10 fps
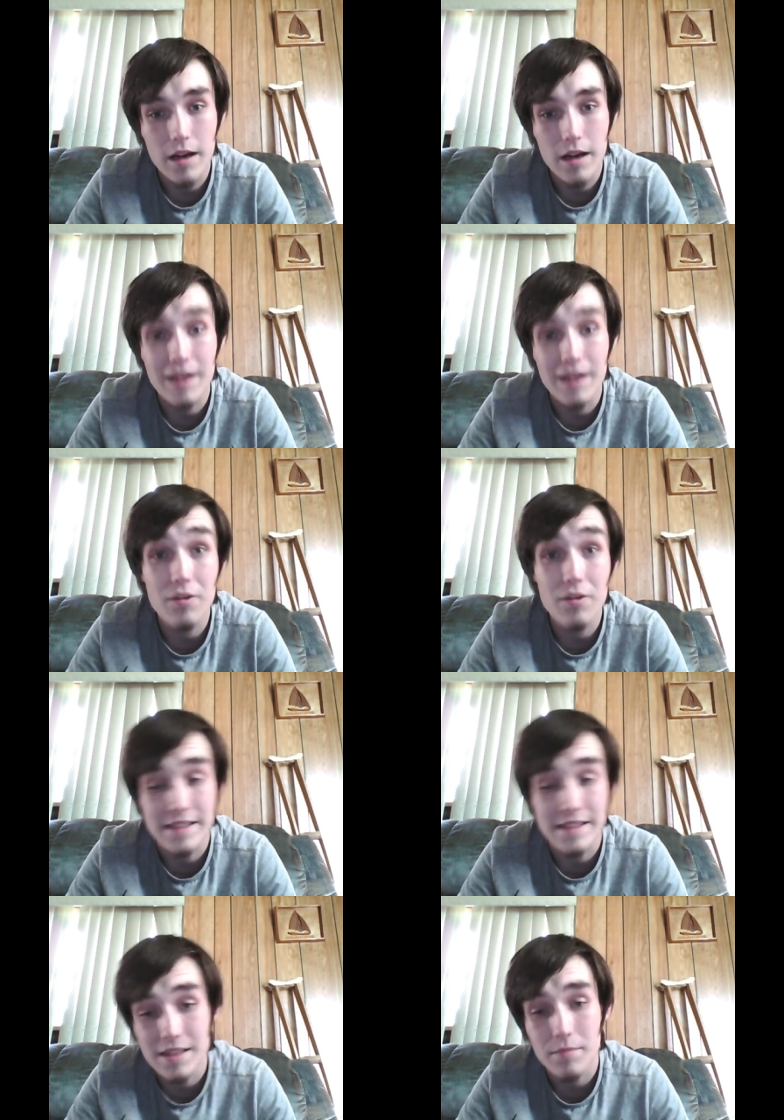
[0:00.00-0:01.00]
I know I
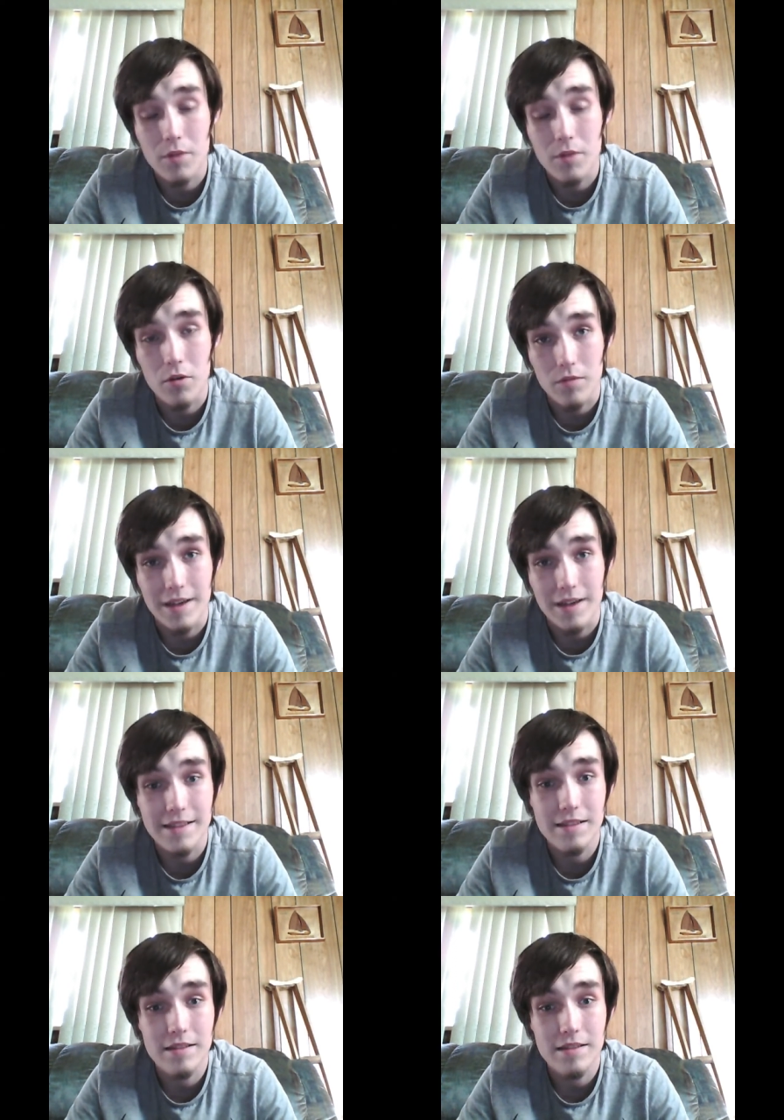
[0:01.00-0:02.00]
seem alright
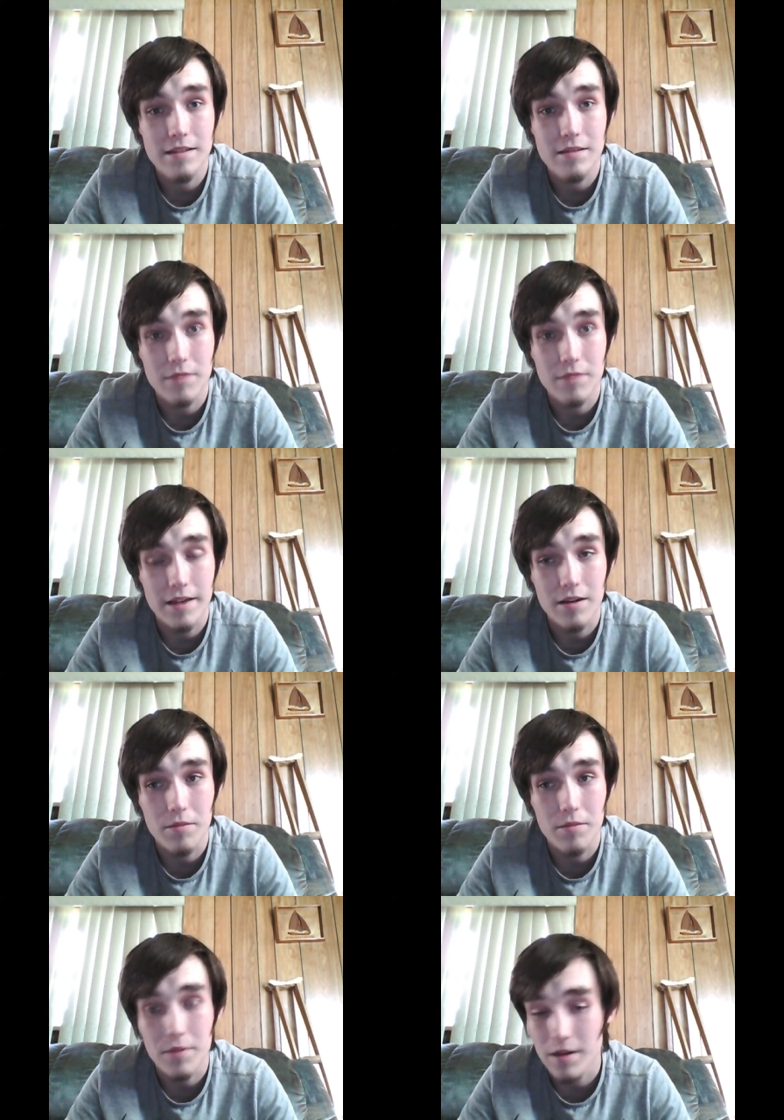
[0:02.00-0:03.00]
right now,
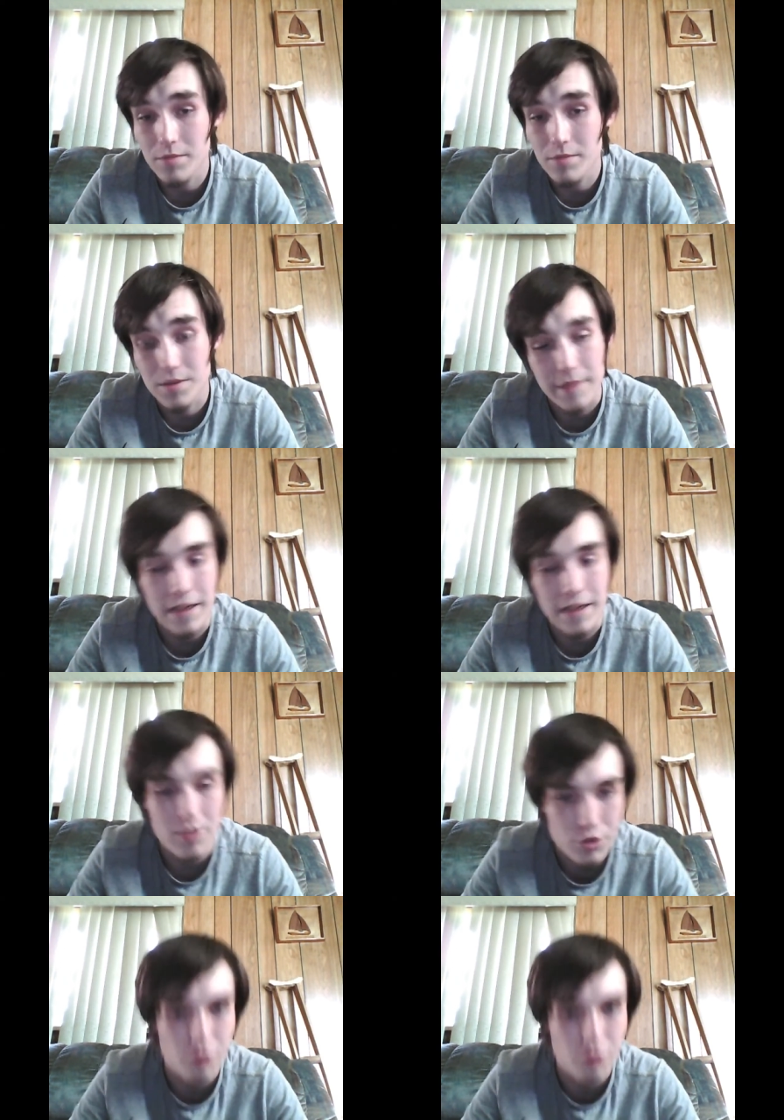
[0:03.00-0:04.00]
but I'm just making
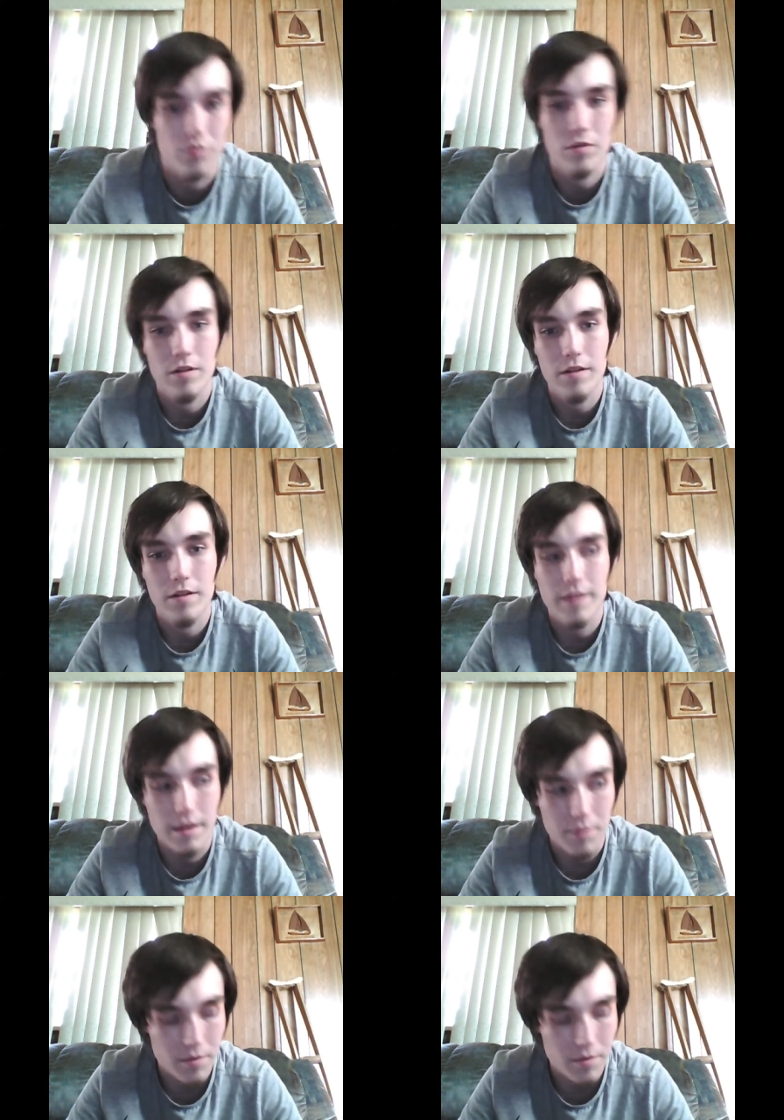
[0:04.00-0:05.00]
sure that
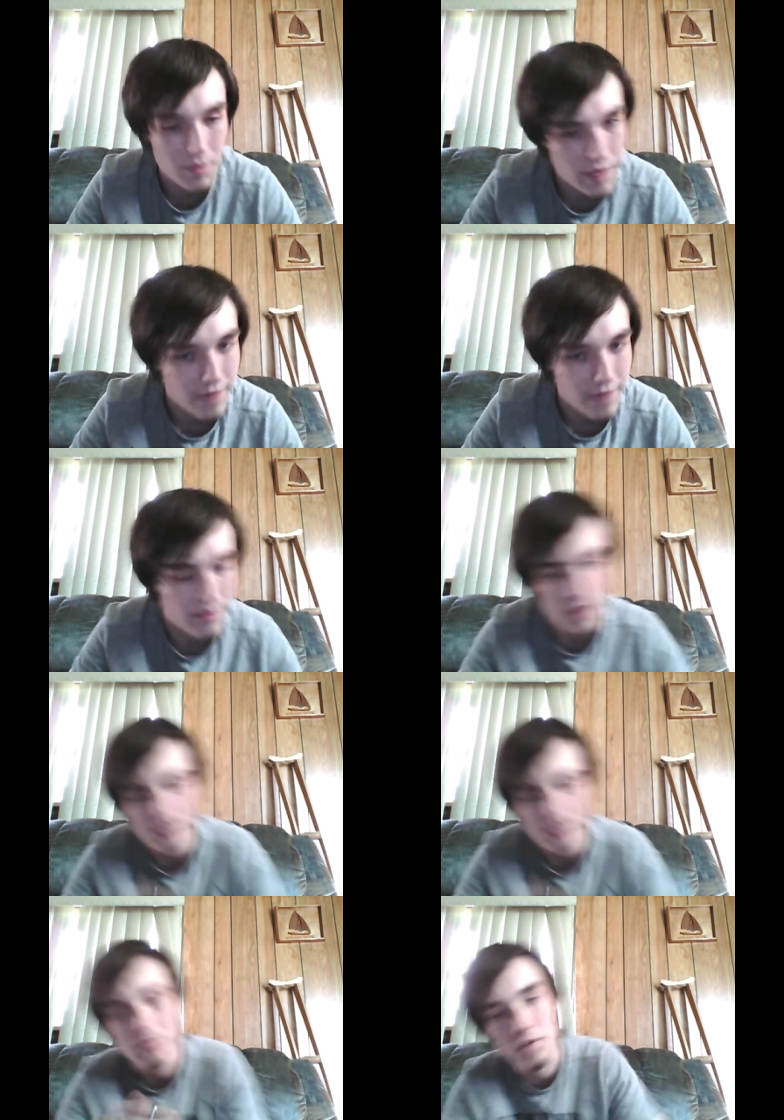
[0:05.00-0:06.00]
I'm going to be okay for the
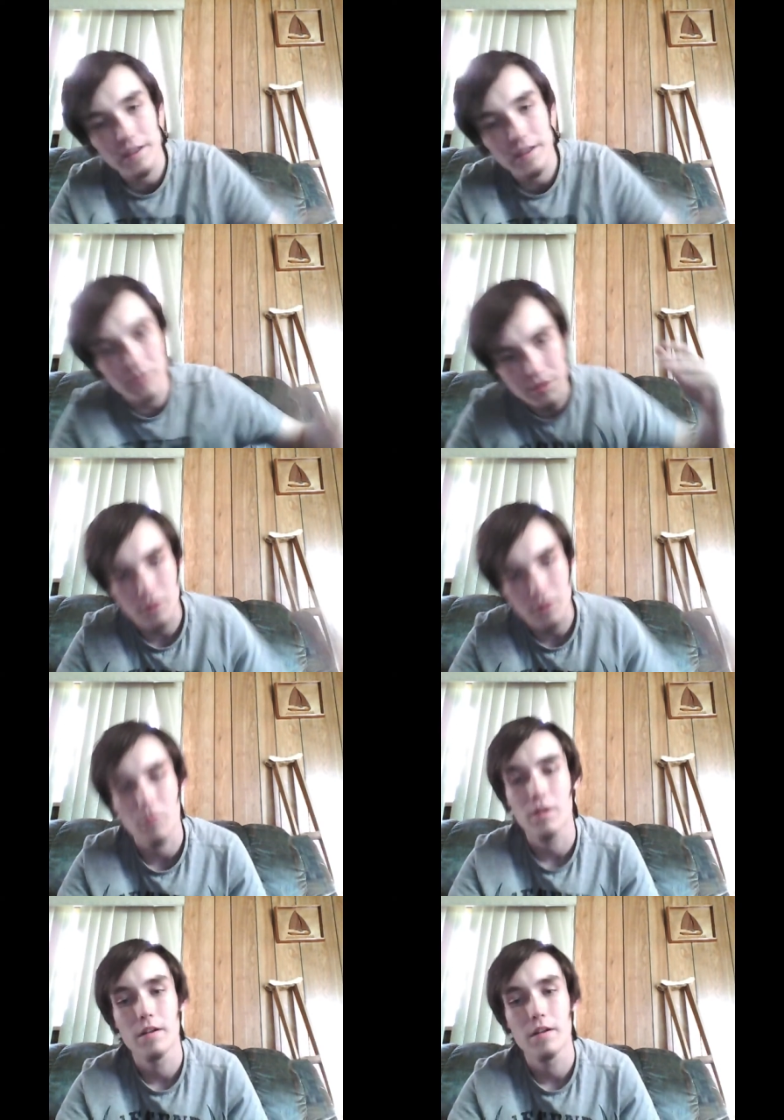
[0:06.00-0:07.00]
next week or so.
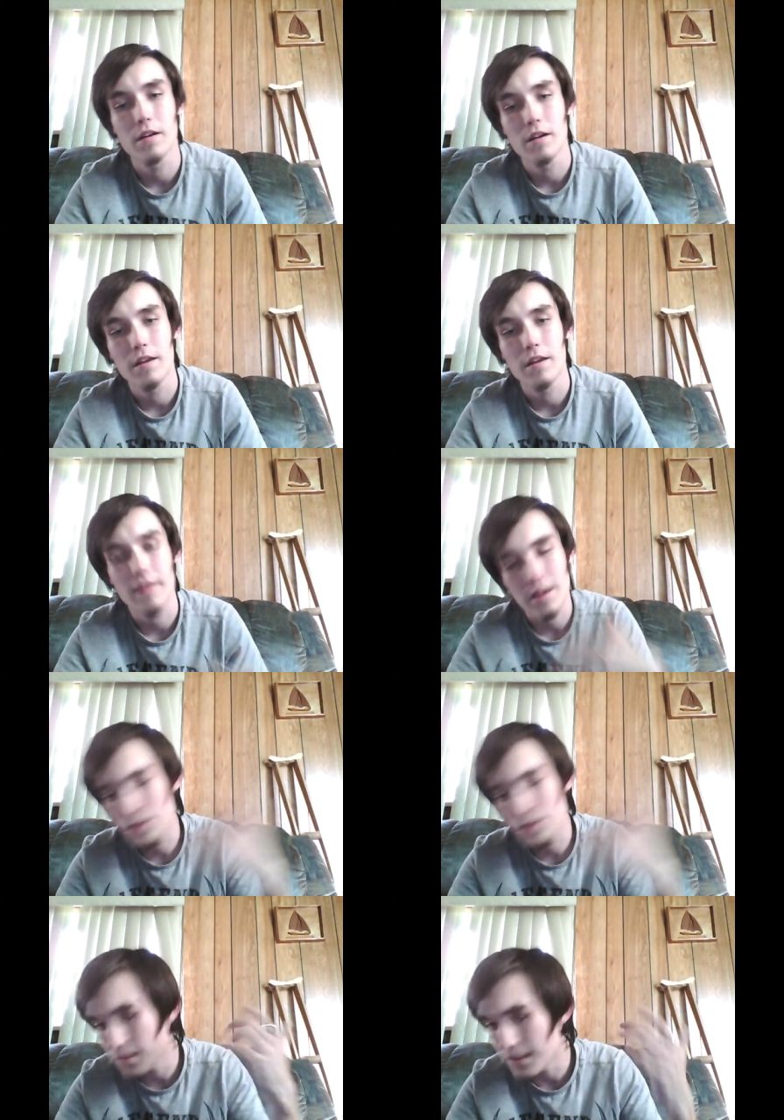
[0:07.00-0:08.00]
Then I'll
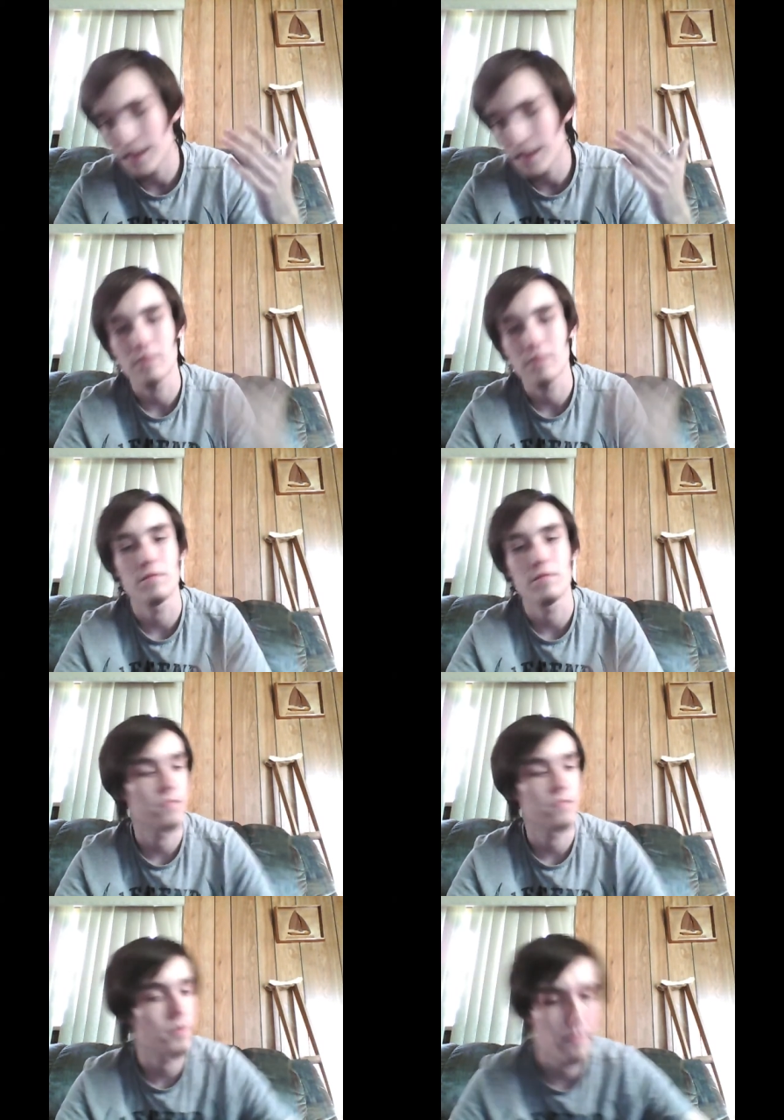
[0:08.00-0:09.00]
get back into
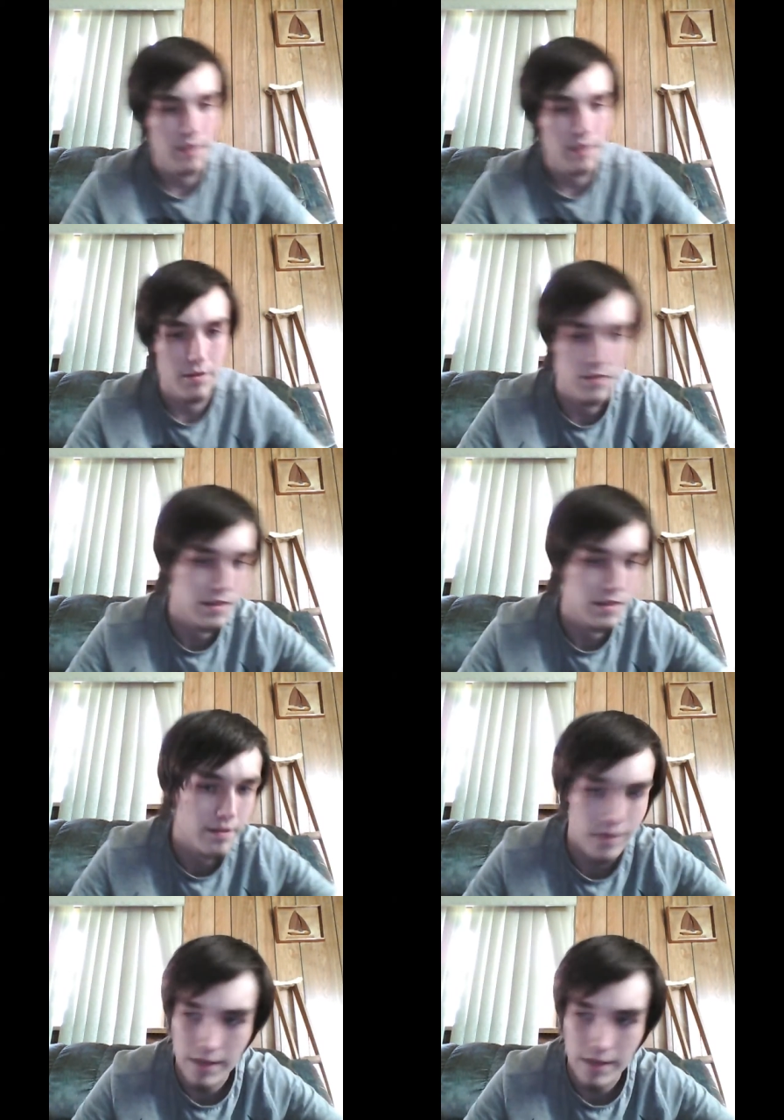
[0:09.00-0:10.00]
doing videos and
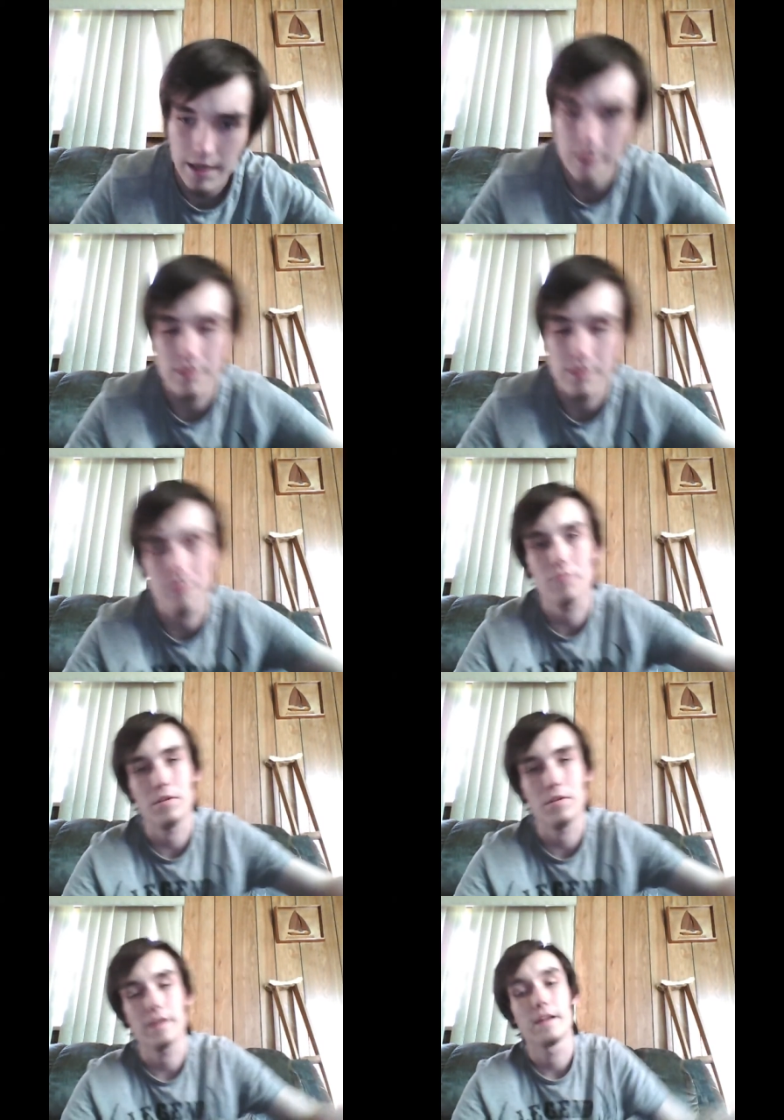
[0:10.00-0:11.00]
stuff like that, so don't worry.